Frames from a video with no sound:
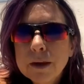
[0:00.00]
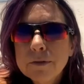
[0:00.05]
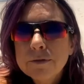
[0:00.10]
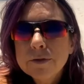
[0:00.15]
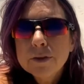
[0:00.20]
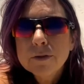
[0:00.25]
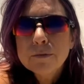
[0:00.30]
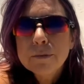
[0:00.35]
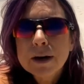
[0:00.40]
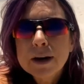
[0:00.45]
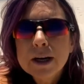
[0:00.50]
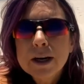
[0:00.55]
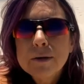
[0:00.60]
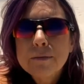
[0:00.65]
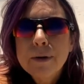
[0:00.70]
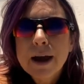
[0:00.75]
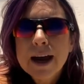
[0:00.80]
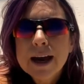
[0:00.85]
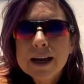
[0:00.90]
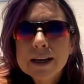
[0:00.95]
if they're
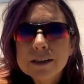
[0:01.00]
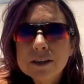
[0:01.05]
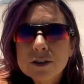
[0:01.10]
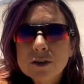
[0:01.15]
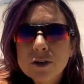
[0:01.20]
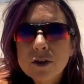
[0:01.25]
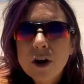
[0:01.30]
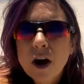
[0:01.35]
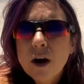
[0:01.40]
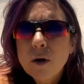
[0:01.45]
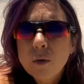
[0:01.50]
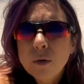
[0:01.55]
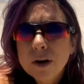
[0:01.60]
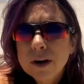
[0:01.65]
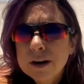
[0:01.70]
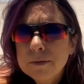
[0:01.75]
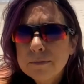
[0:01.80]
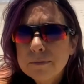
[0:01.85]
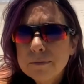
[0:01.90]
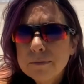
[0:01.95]
wearing masks or not
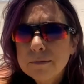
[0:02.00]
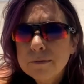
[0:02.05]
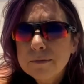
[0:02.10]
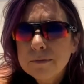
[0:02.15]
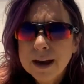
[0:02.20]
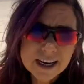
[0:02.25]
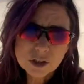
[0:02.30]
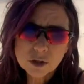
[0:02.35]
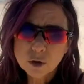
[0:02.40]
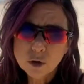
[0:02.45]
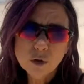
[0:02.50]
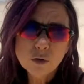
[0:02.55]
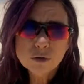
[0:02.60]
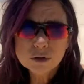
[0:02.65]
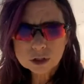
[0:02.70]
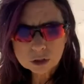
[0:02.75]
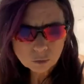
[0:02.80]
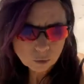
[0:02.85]
wearing masks,